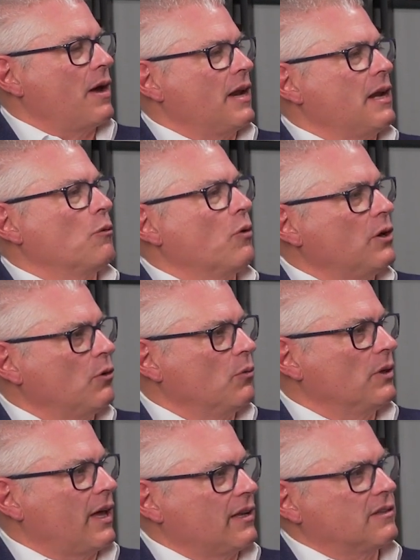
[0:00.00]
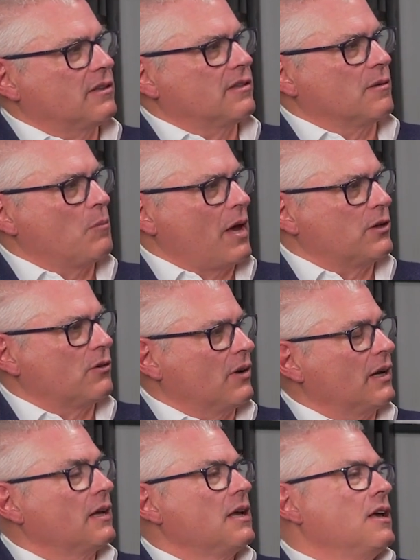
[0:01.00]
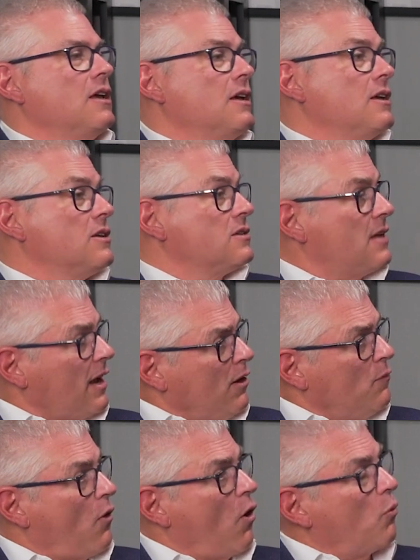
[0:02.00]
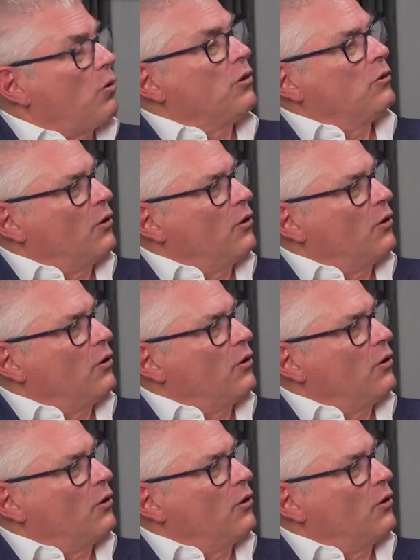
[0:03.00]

out anyone who would like some mentoring. Second of all, we're